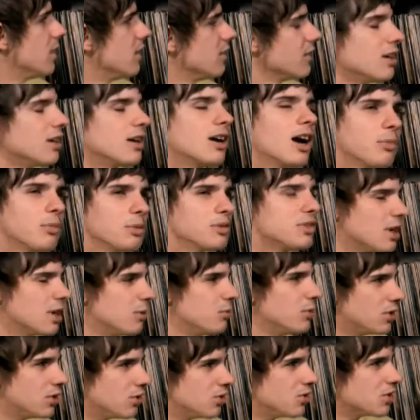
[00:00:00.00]
So a couple of
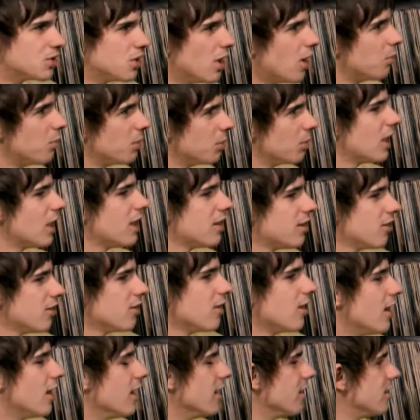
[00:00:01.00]
times I do stop and be like, "You're
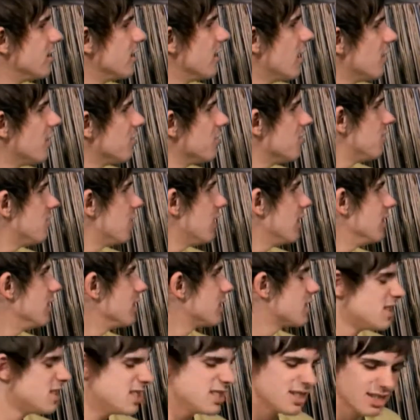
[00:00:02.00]
right. You're not having fun,"
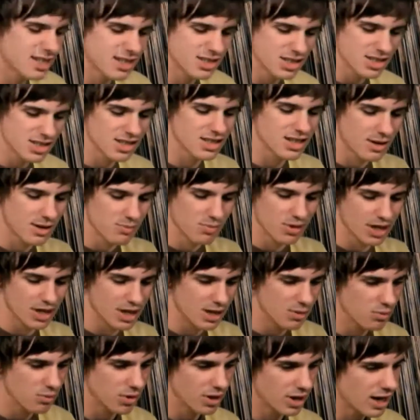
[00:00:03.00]
because you can just like bring
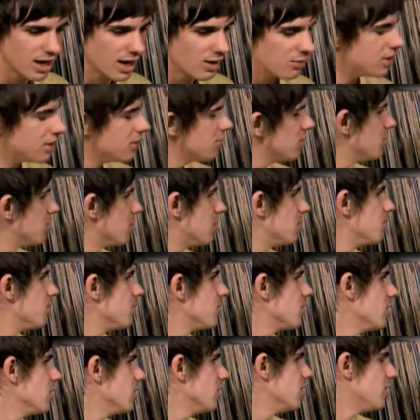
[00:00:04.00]
it in, bring it out whenever you want.
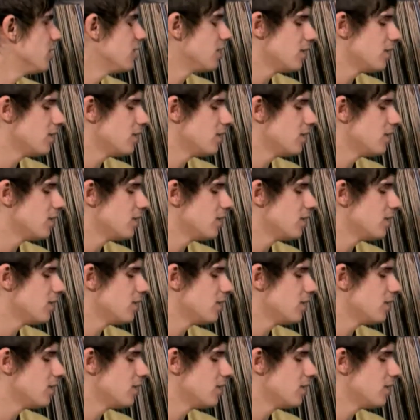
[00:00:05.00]
So.